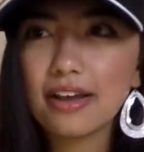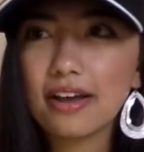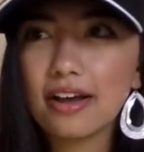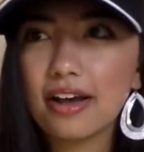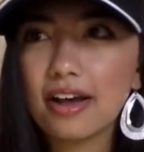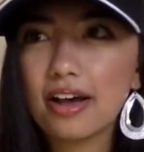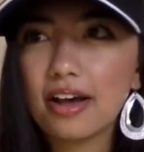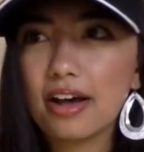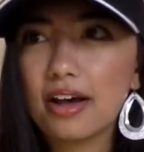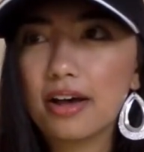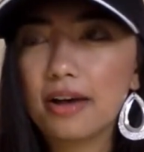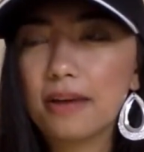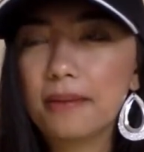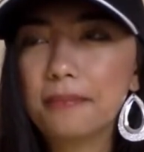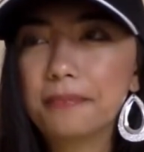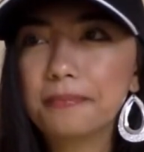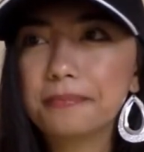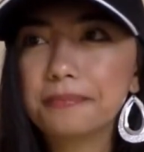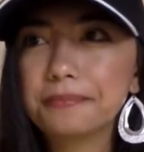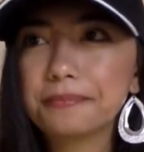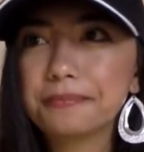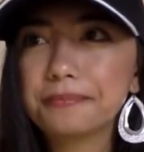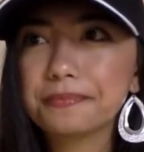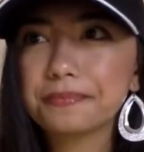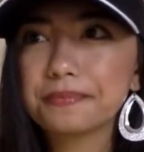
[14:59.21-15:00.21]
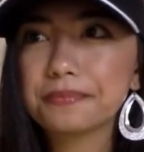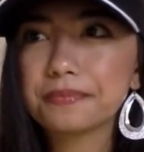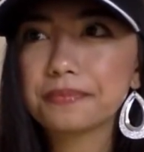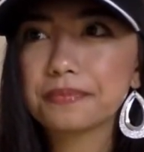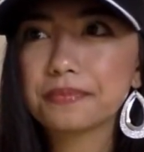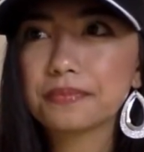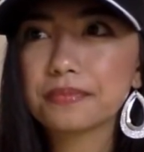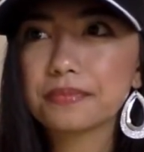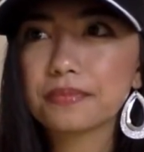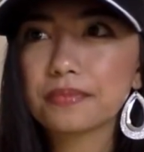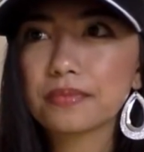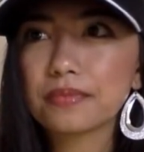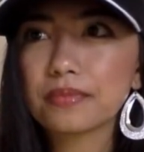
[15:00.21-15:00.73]
Um,
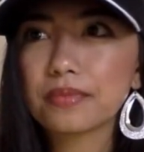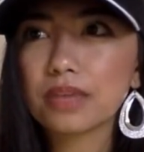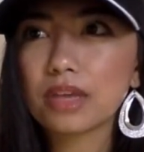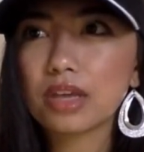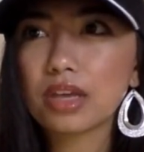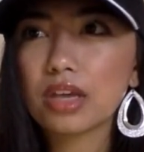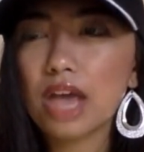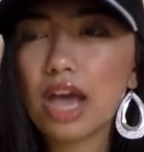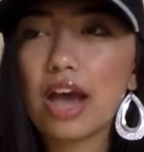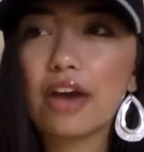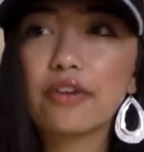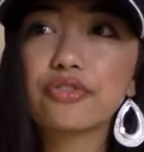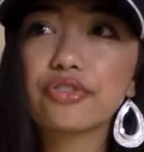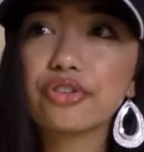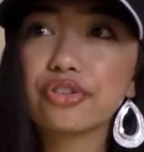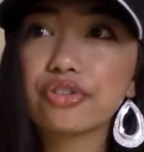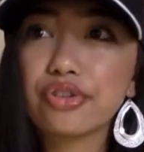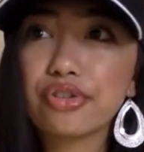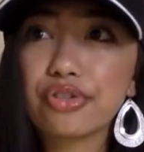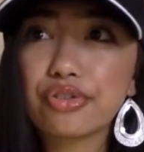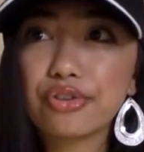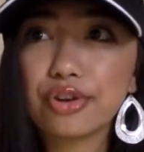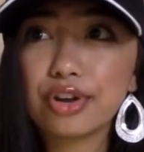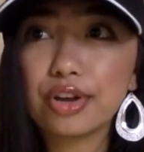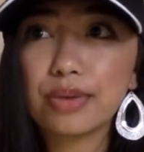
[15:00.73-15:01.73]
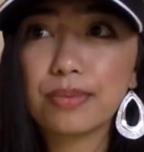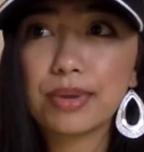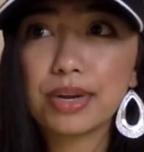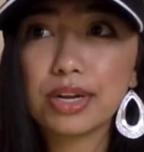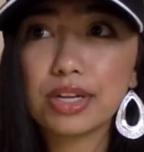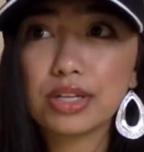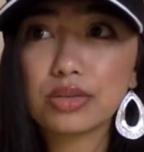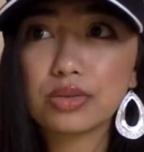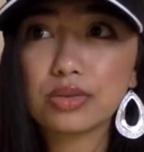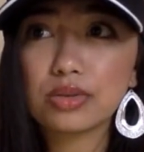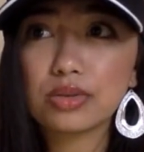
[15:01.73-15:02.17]
after the thirty minutes